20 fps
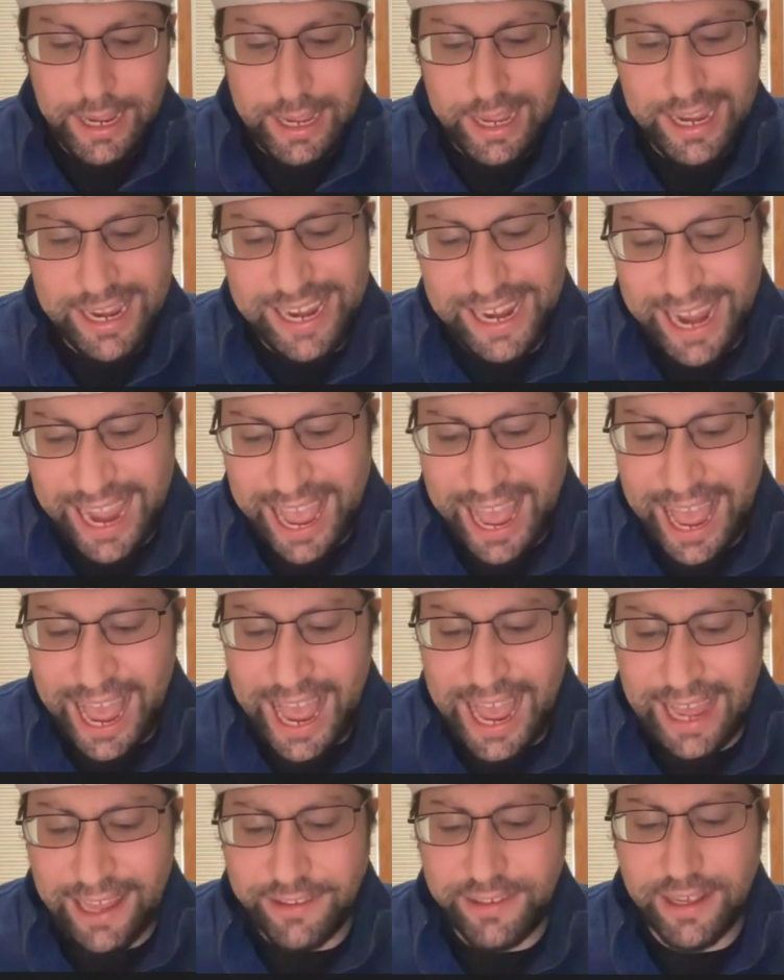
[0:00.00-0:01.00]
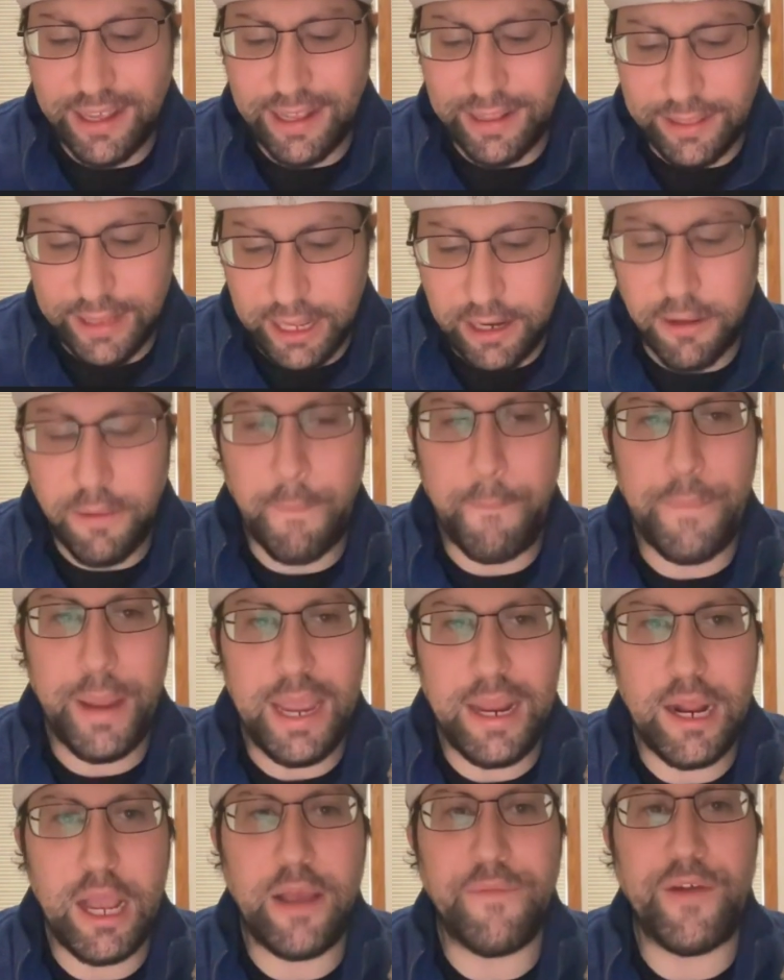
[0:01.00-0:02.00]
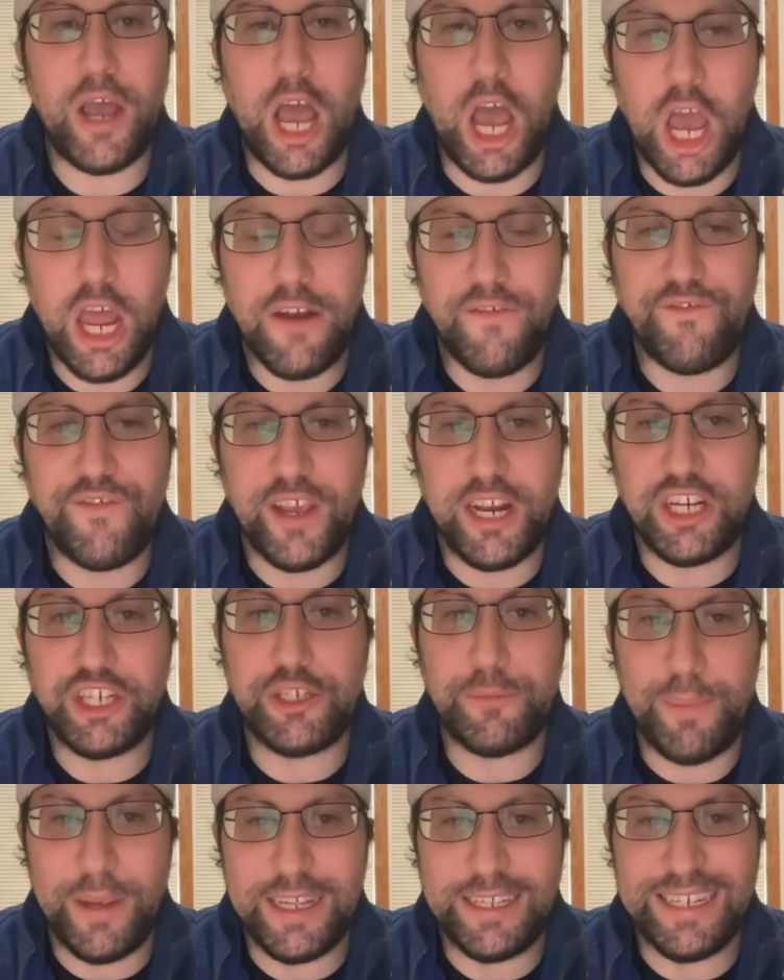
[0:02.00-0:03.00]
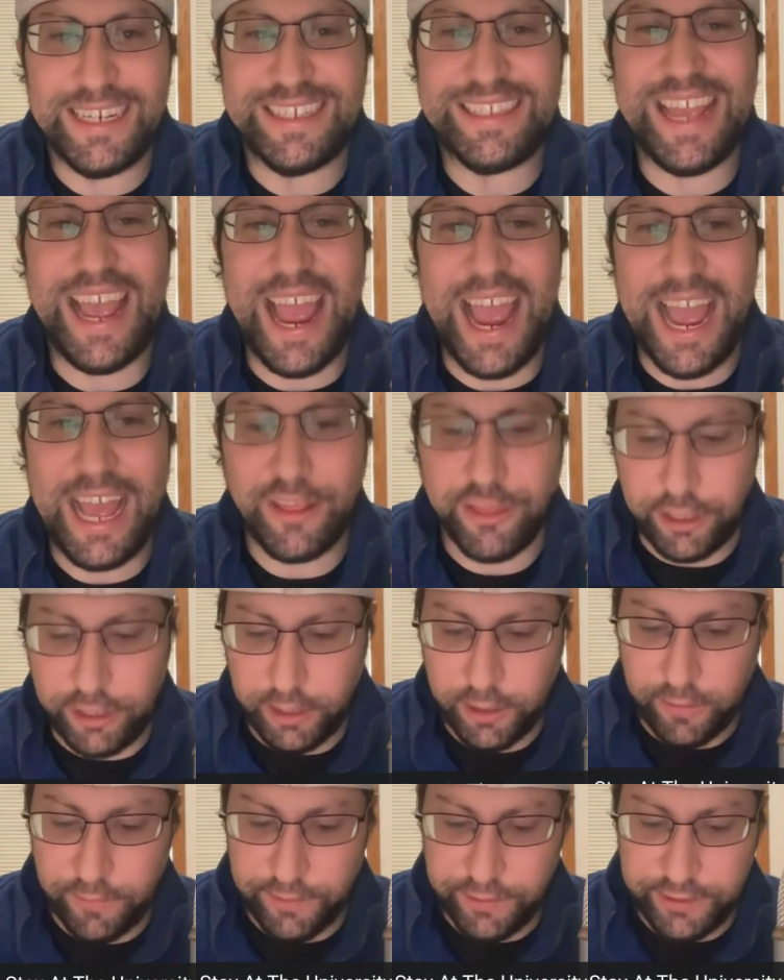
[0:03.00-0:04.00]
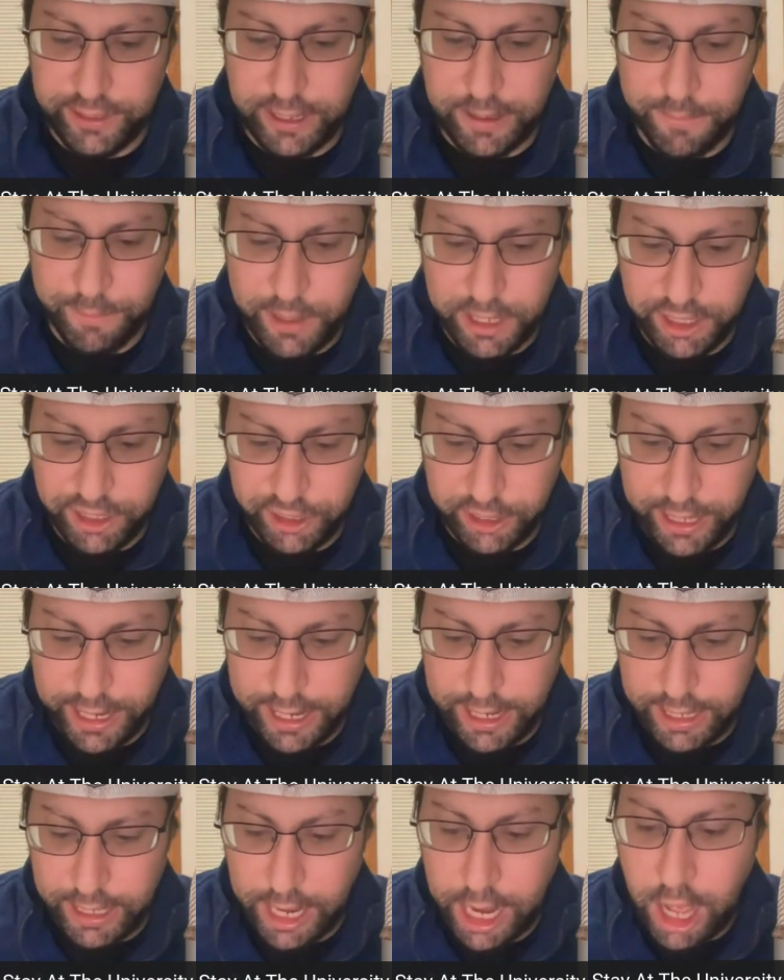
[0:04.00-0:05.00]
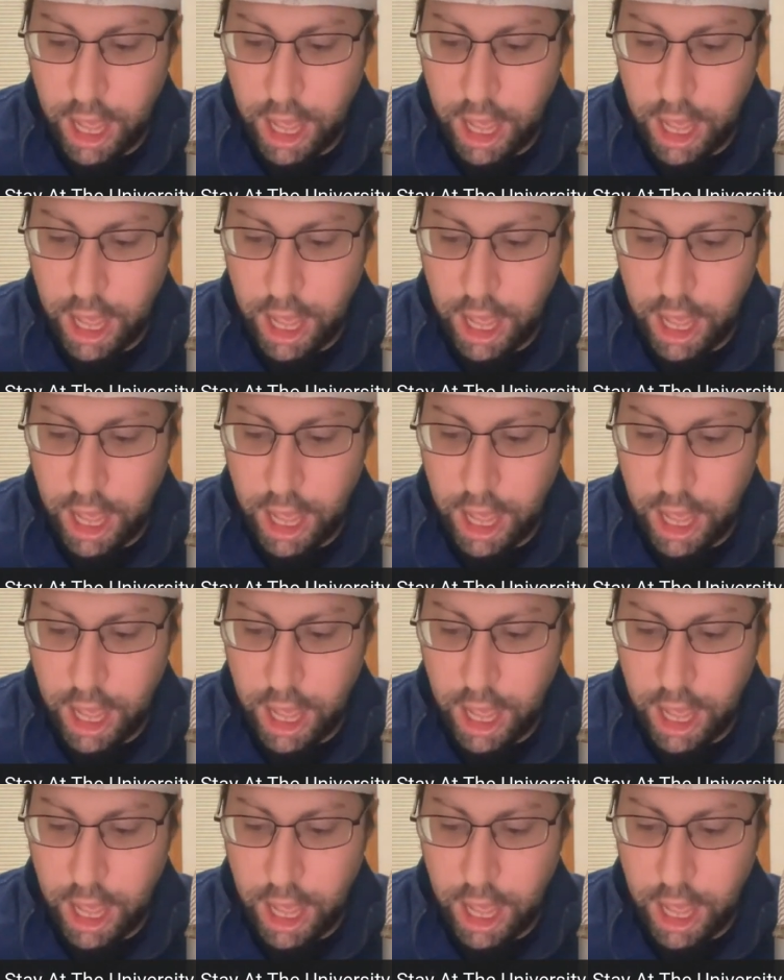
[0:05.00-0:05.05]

He has a little bit of unfinished business at the University of Michigan.